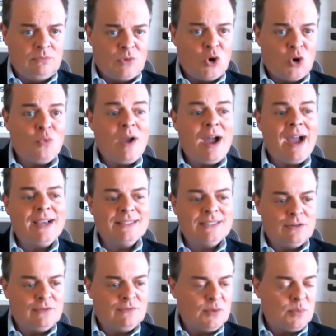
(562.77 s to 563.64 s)

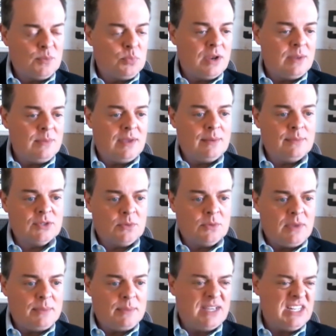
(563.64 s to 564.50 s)
horizon for premiums,
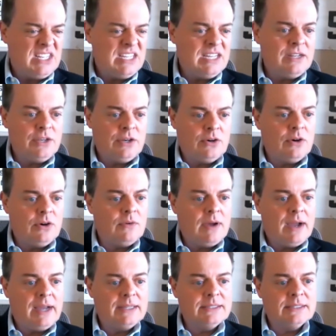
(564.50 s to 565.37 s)
or maybe a ten year
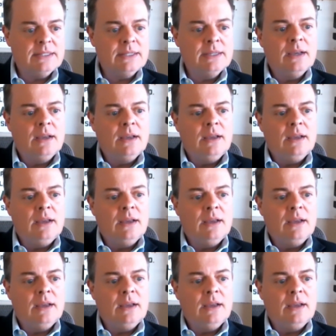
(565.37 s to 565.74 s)
horizon,